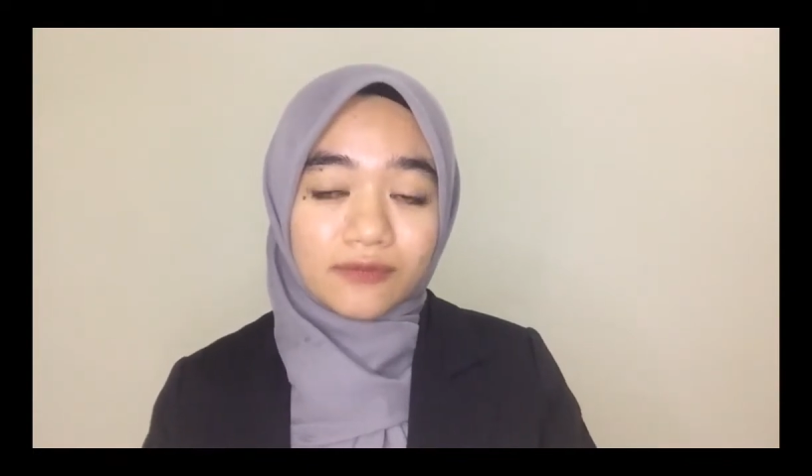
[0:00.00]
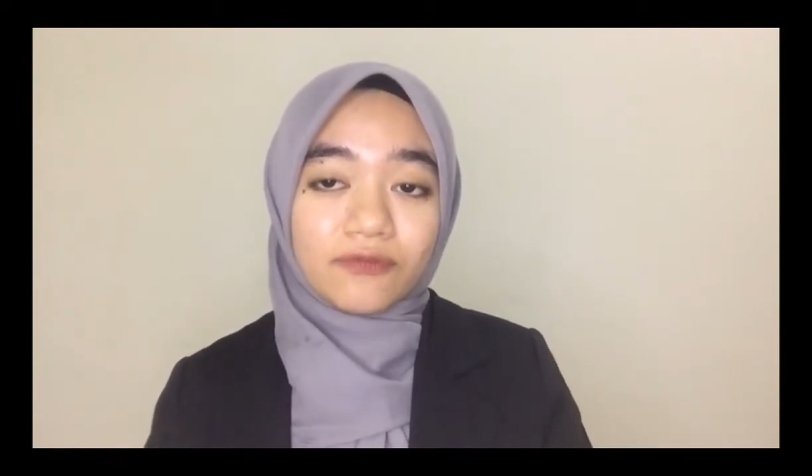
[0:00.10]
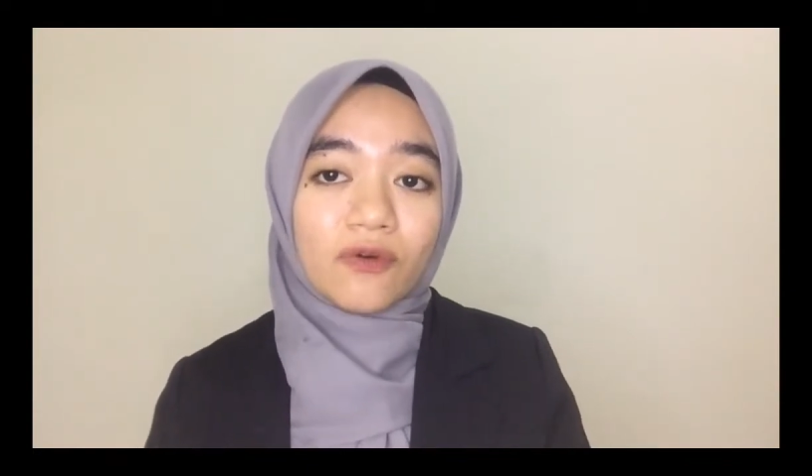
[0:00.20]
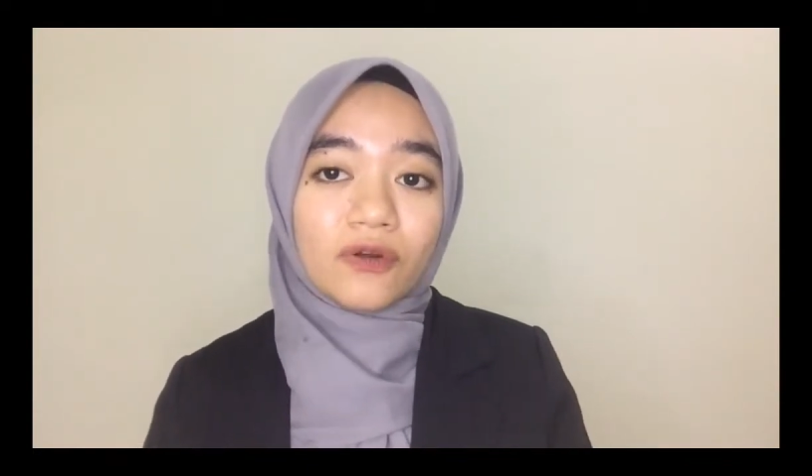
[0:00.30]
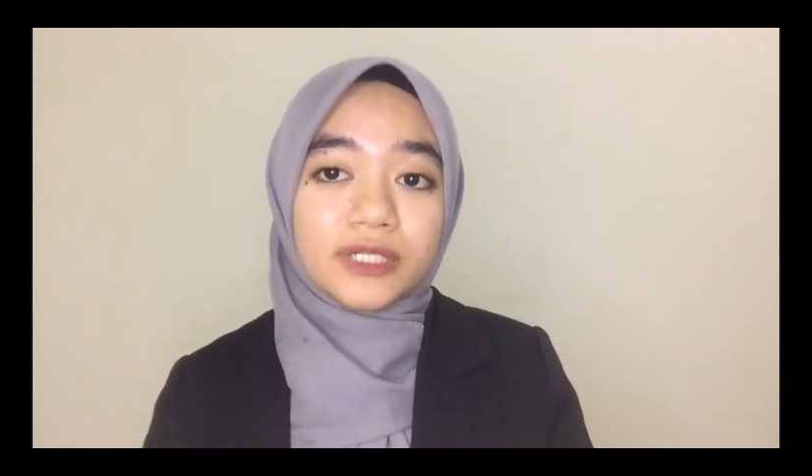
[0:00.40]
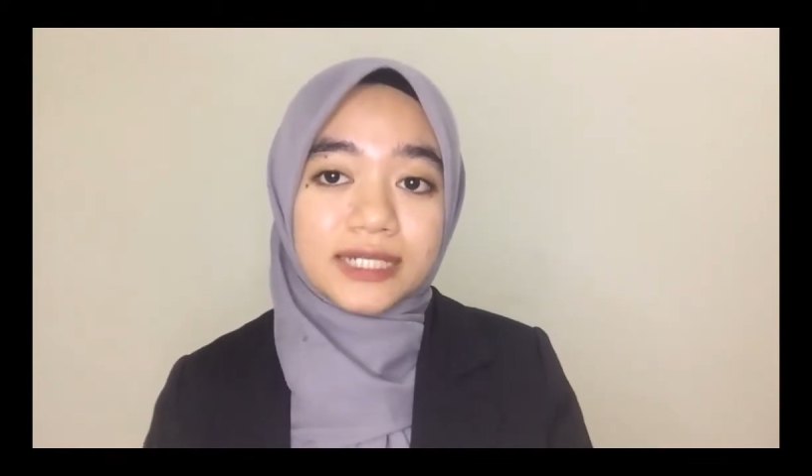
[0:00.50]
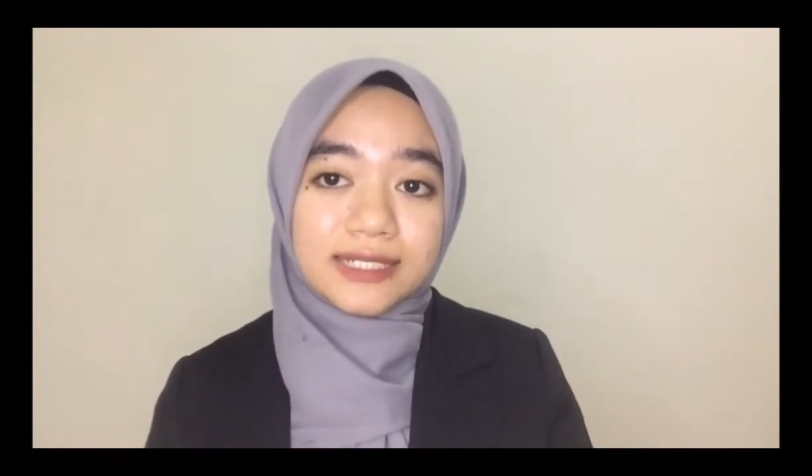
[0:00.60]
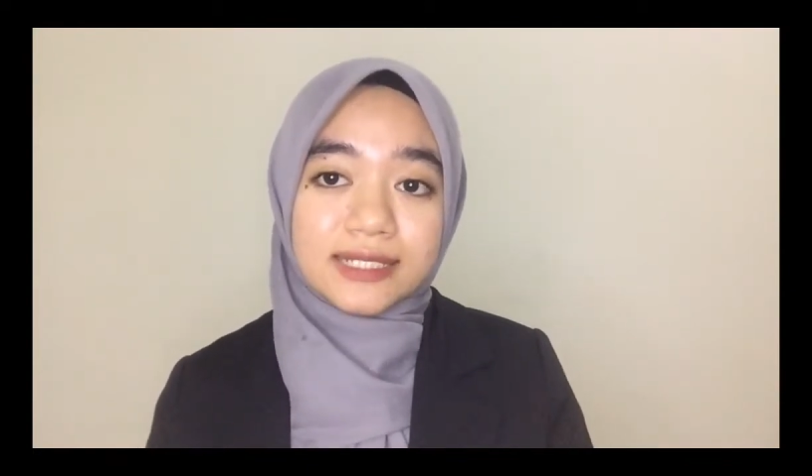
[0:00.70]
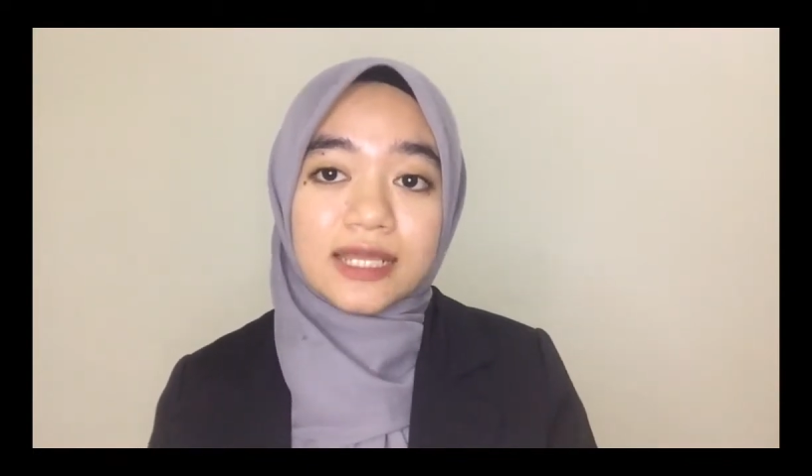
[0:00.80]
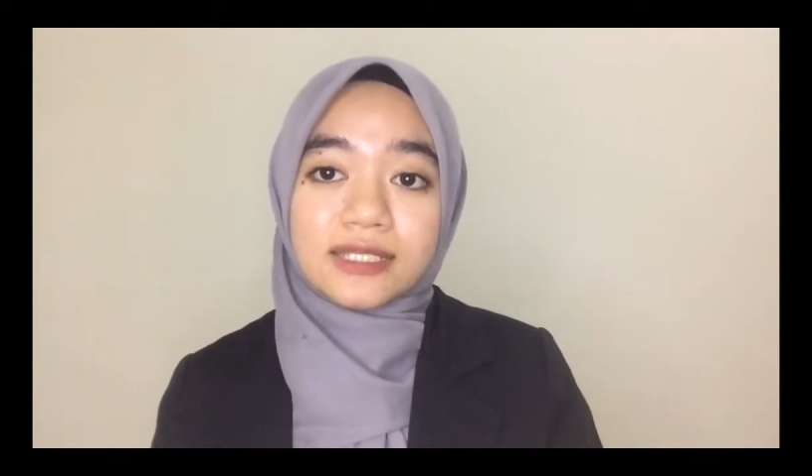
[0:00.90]
for
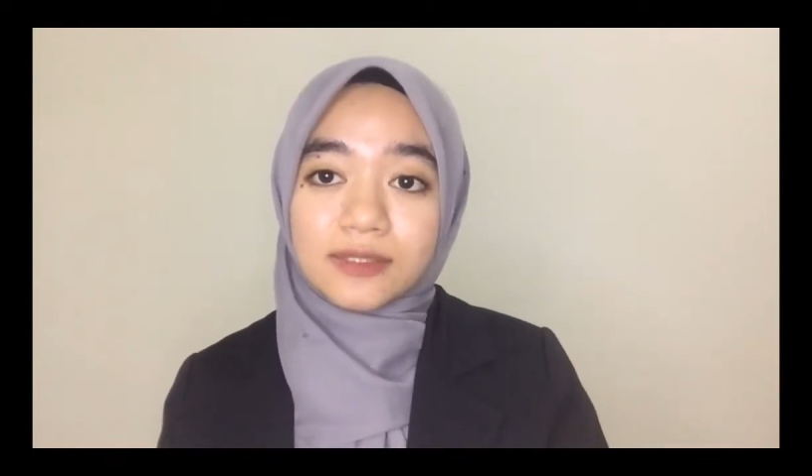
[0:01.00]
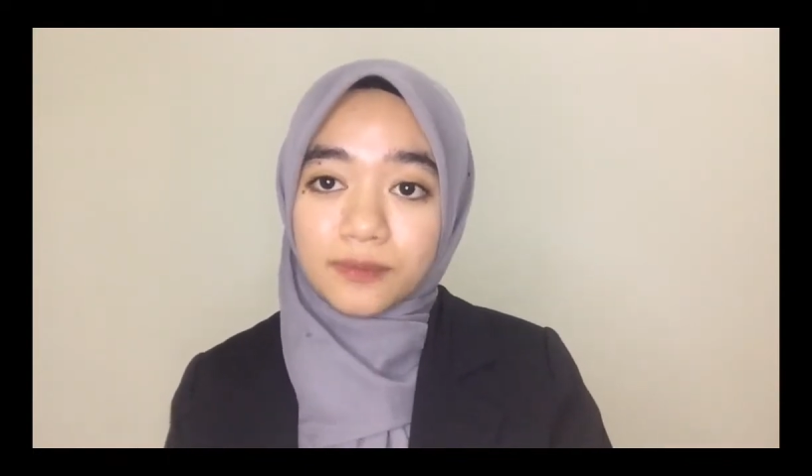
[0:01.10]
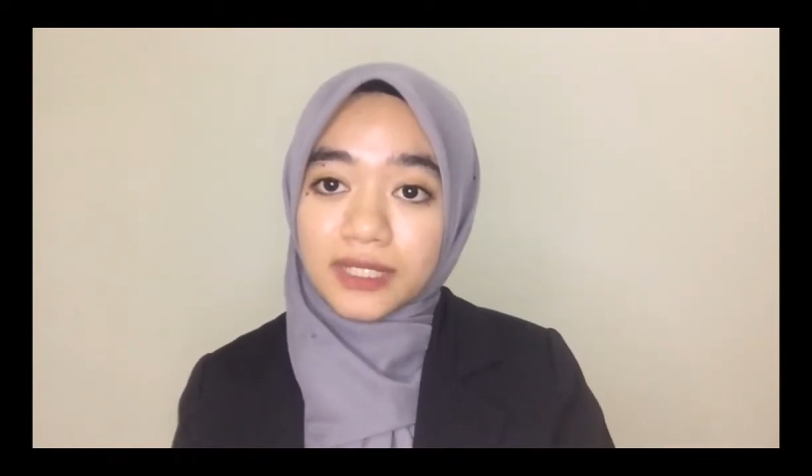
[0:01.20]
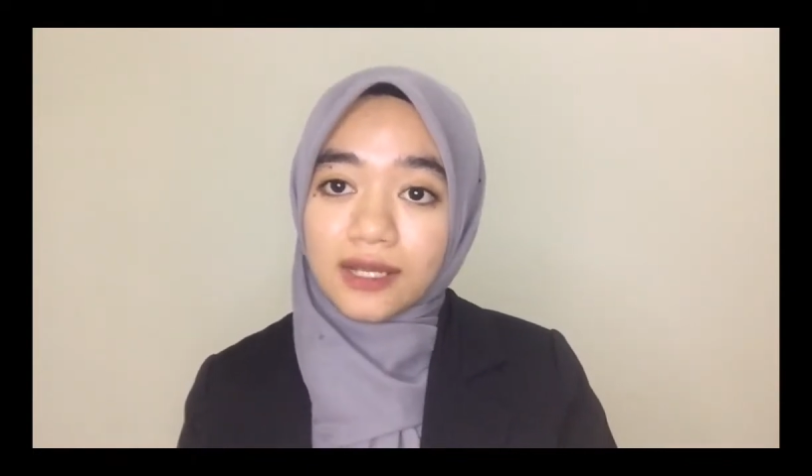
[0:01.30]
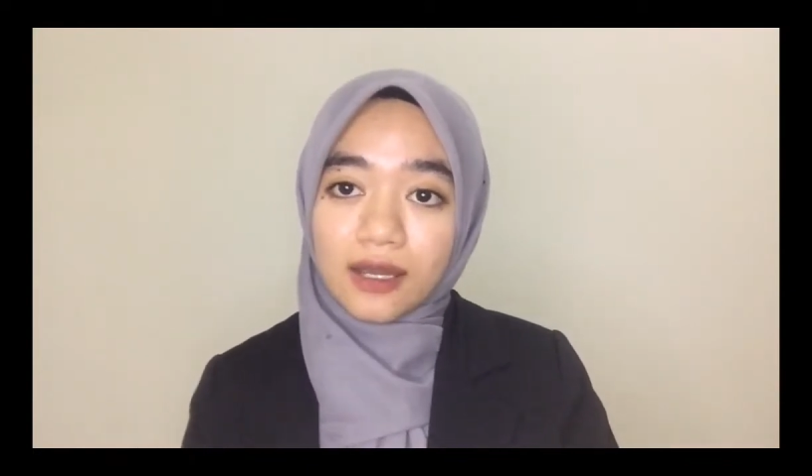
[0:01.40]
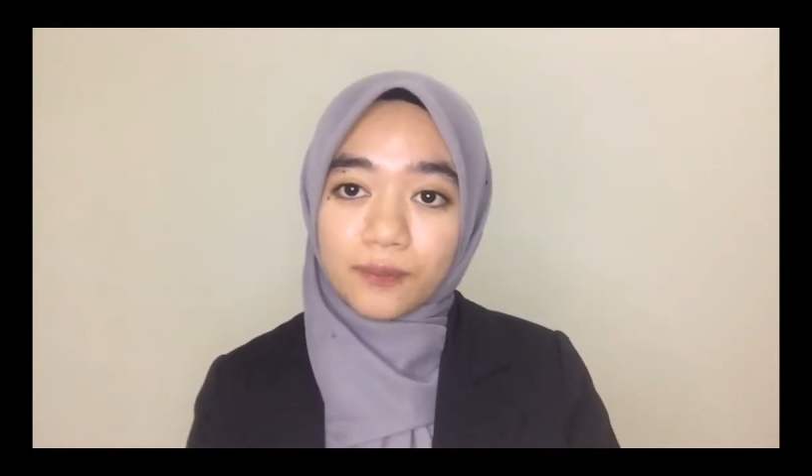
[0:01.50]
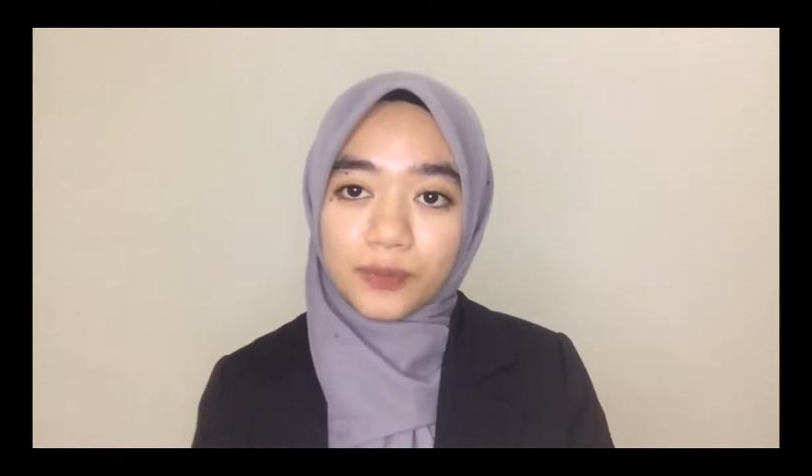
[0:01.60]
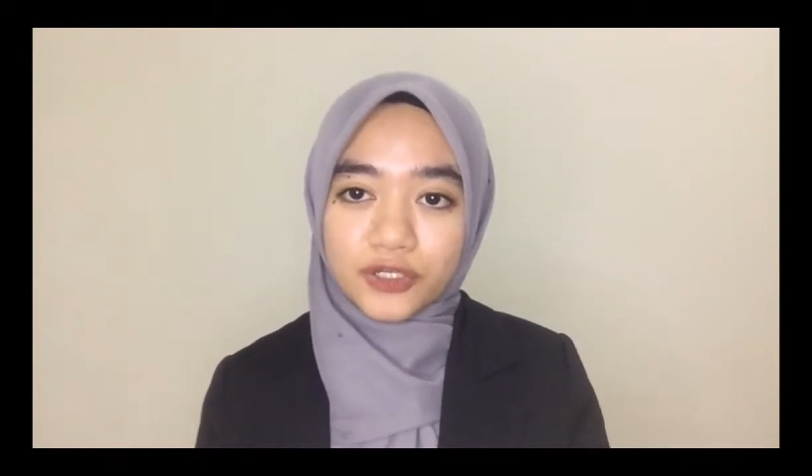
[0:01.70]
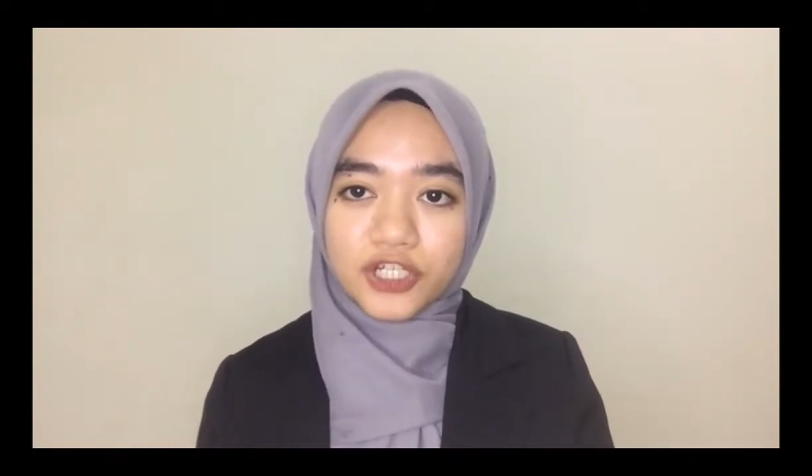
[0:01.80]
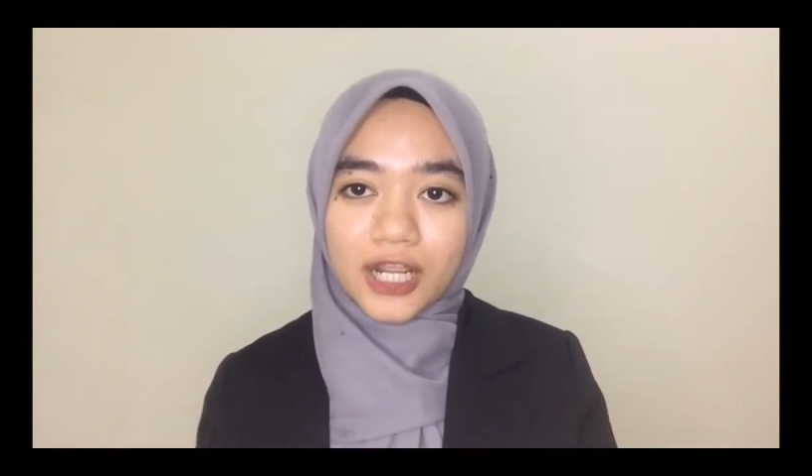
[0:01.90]
this seminar
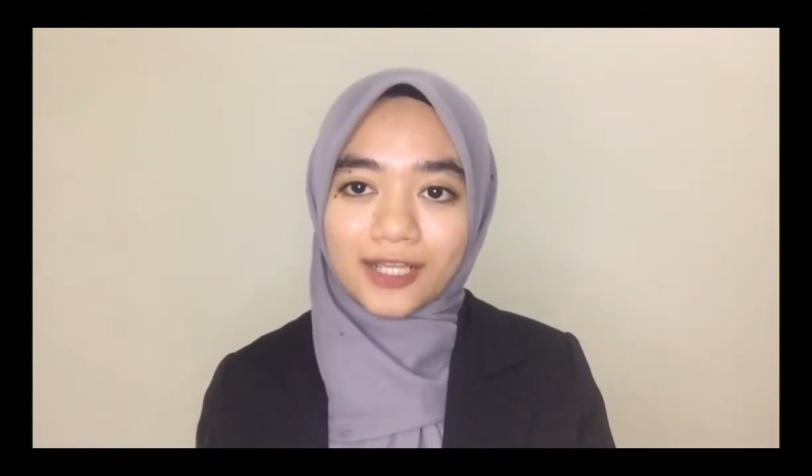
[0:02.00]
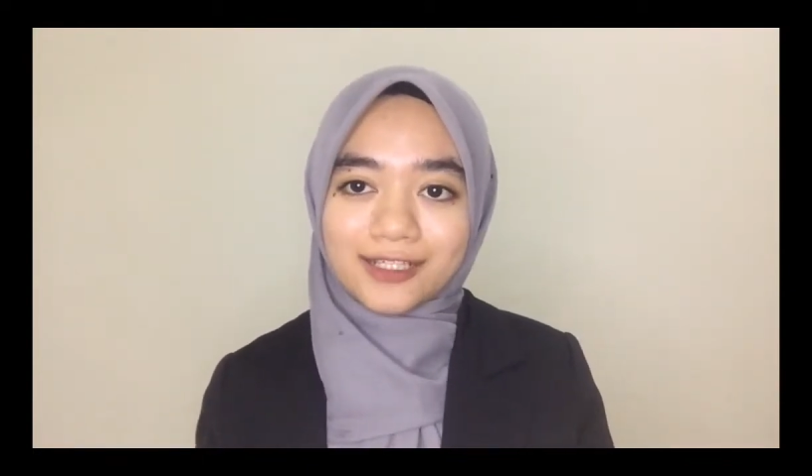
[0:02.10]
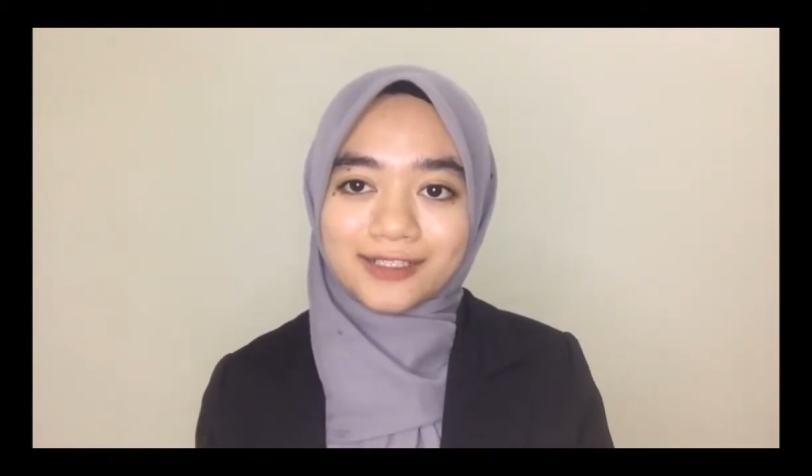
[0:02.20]
project.